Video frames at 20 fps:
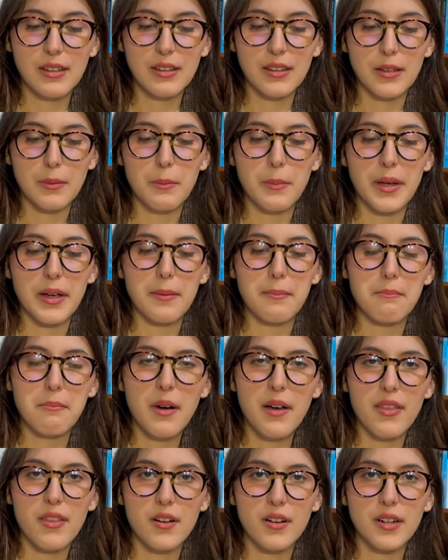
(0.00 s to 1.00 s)
the Big
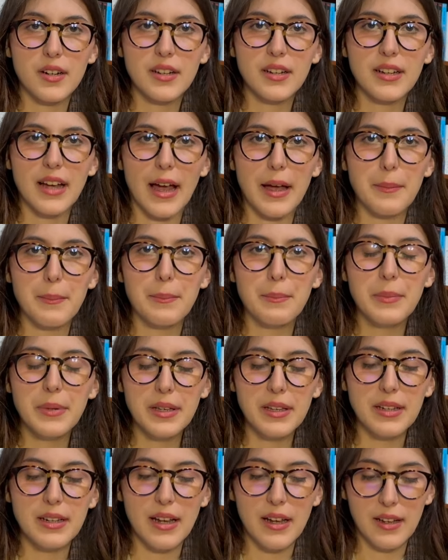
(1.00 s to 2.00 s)
Mother,
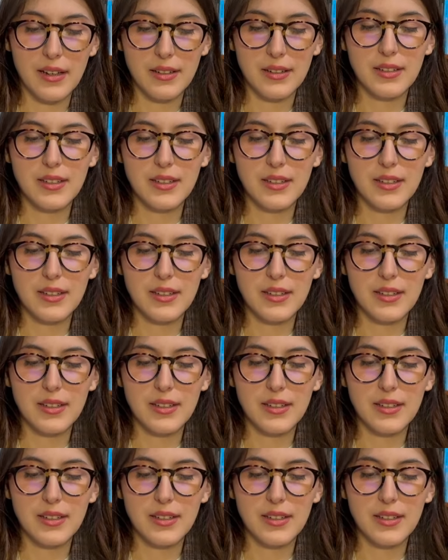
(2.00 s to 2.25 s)
Caebile,